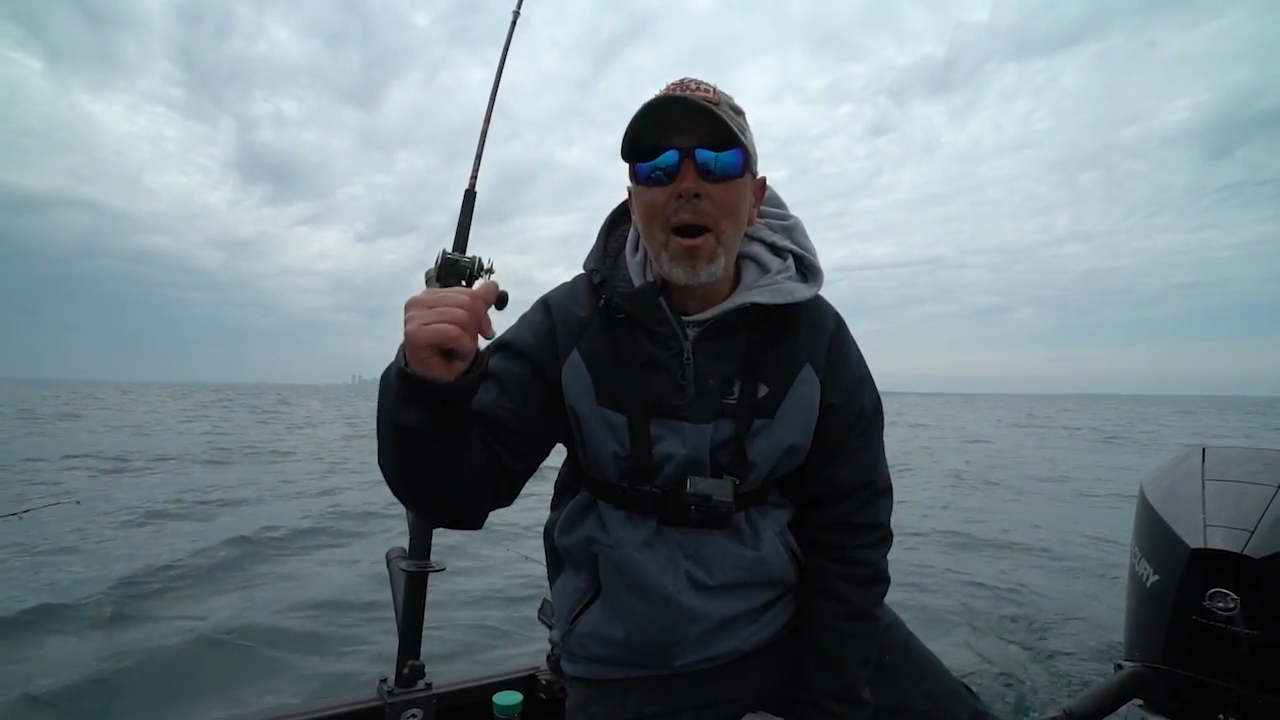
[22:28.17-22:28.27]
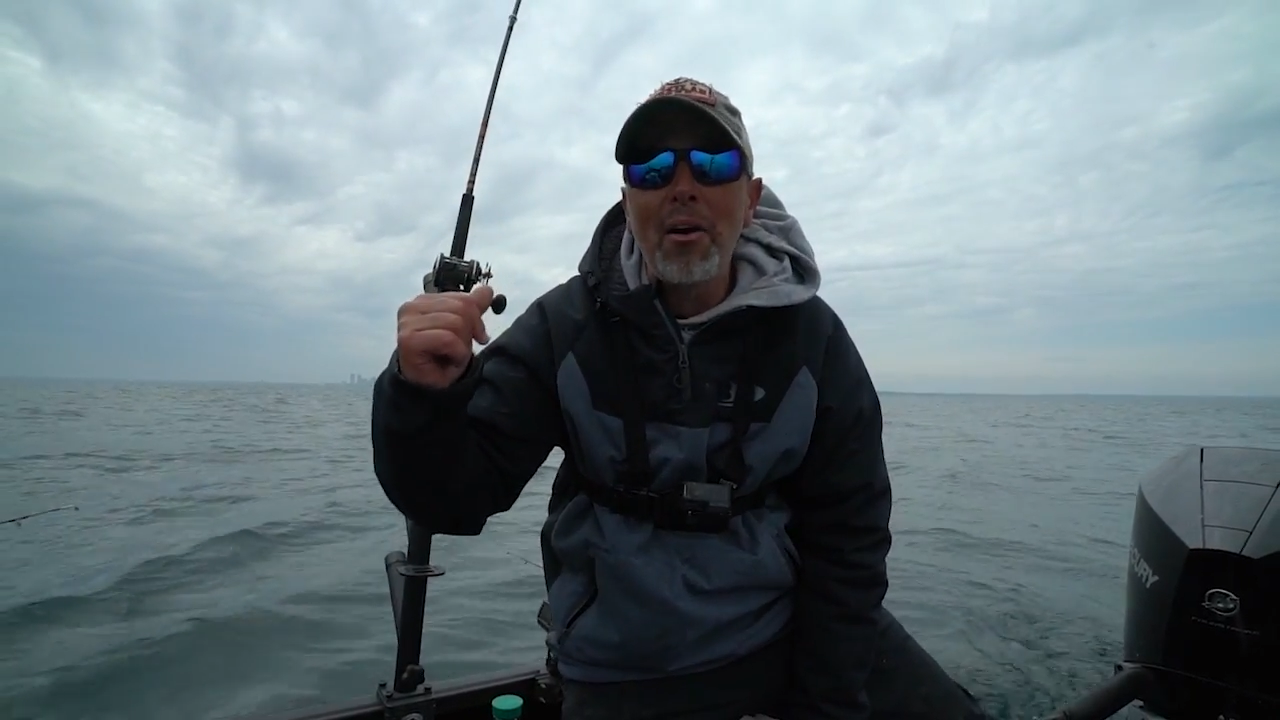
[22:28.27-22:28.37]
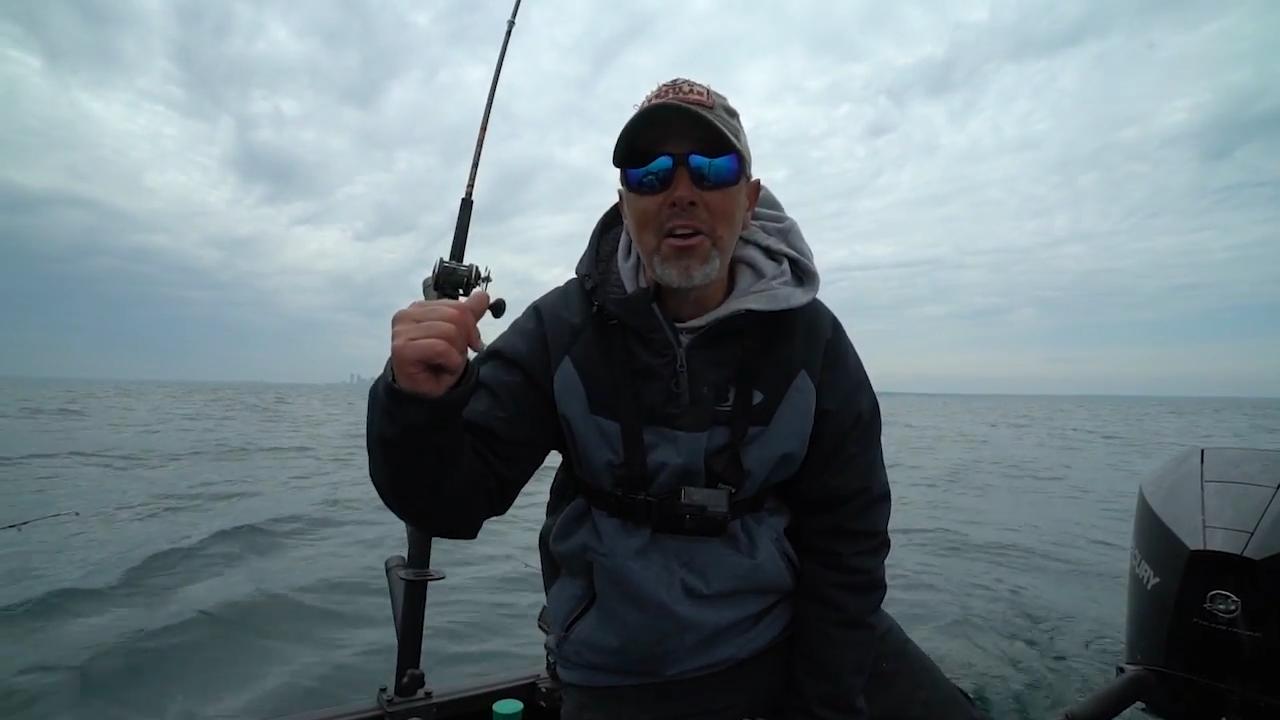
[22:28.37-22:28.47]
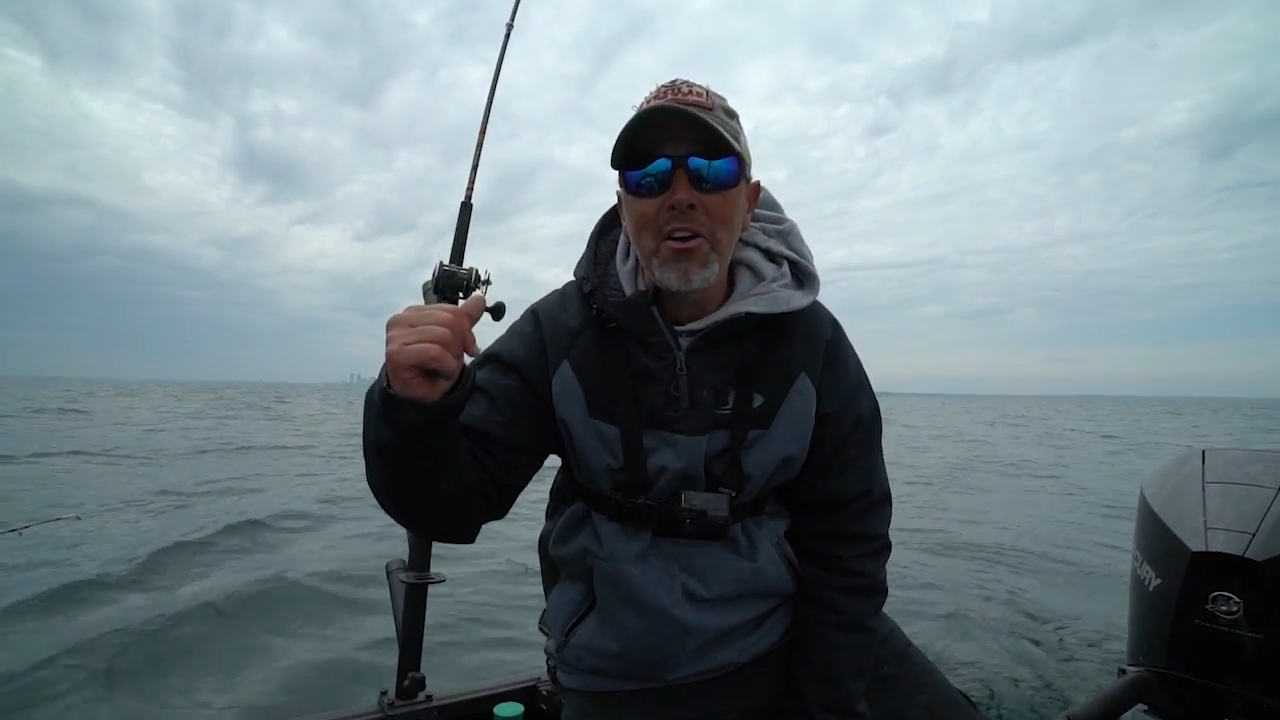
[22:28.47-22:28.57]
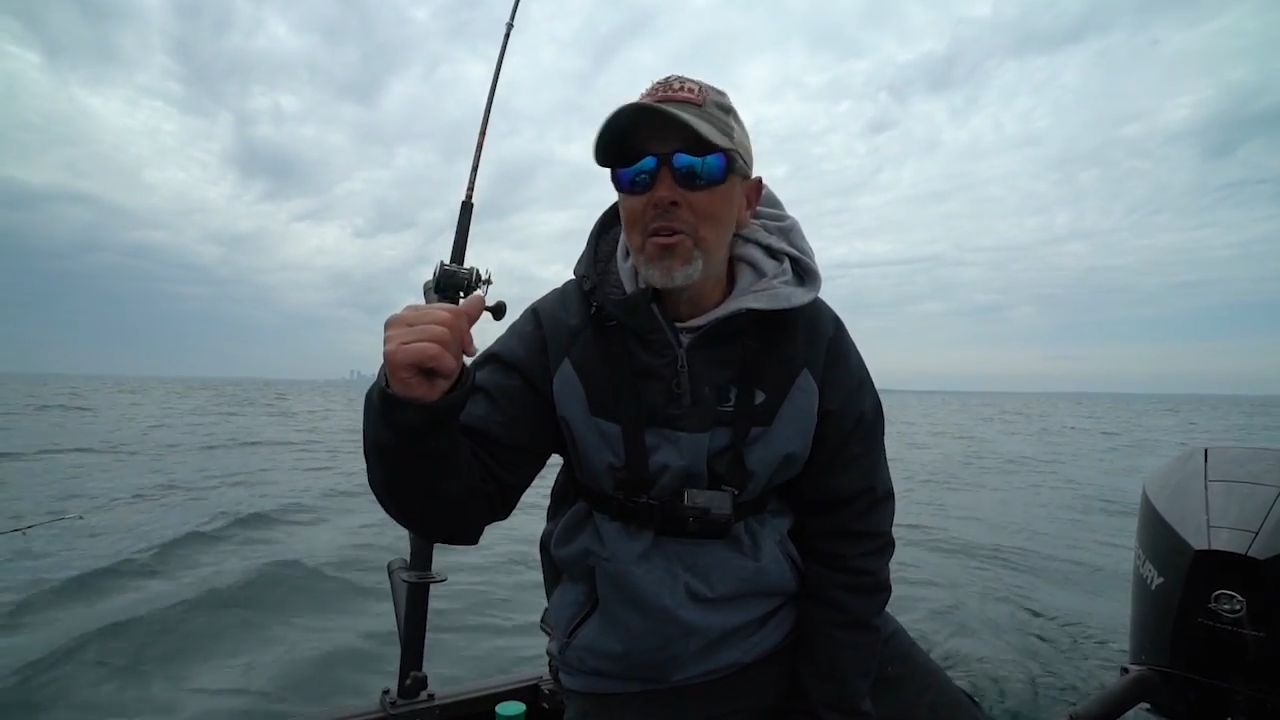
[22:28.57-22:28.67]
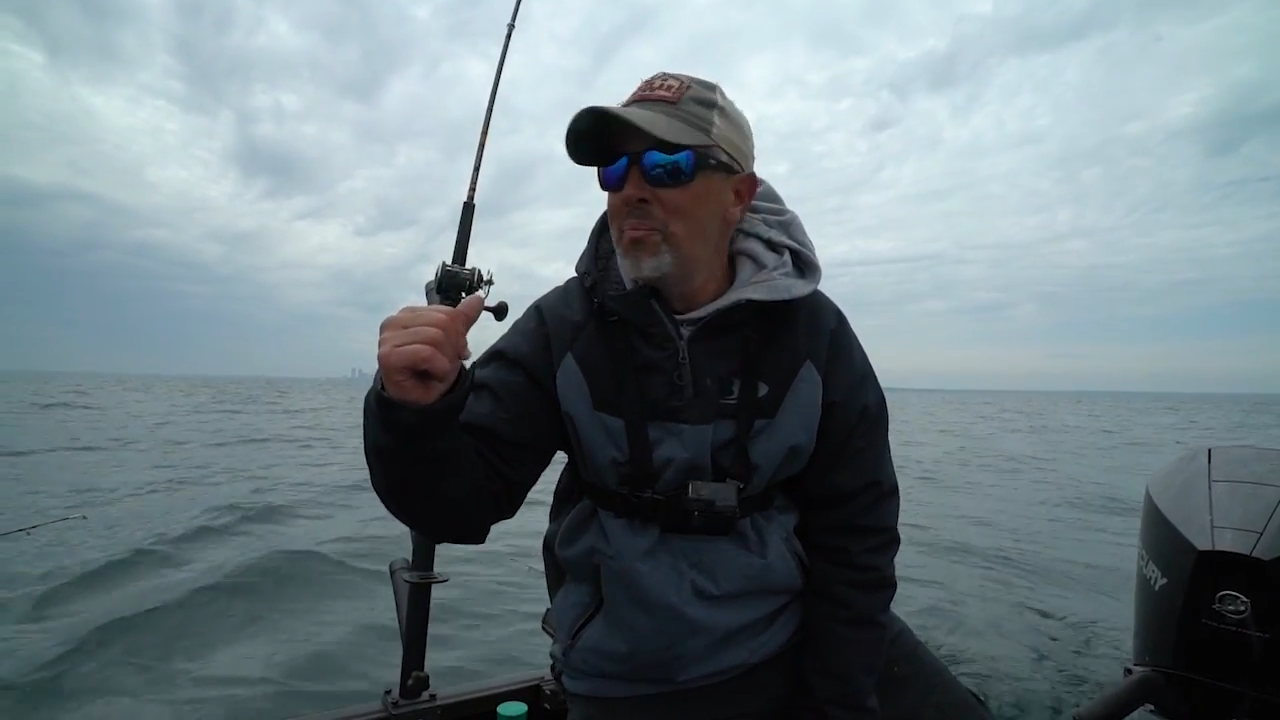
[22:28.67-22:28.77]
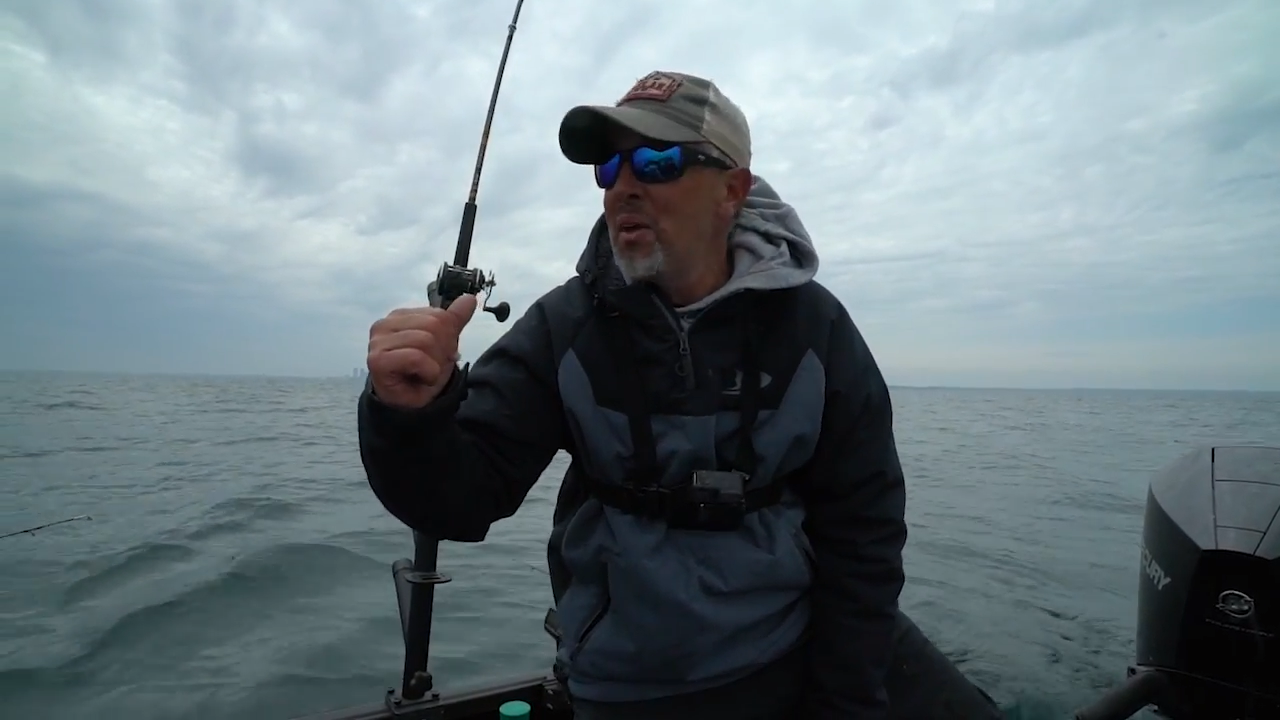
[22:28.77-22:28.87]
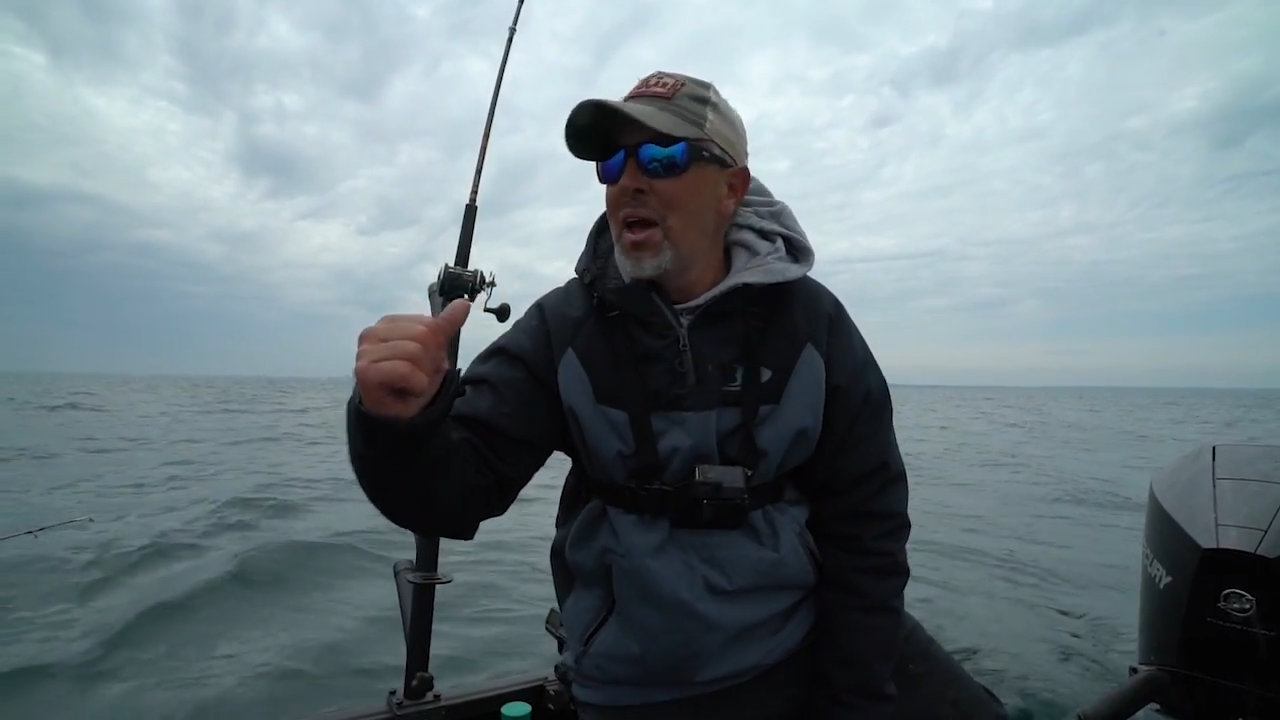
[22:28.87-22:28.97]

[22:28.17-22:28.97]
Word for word: out here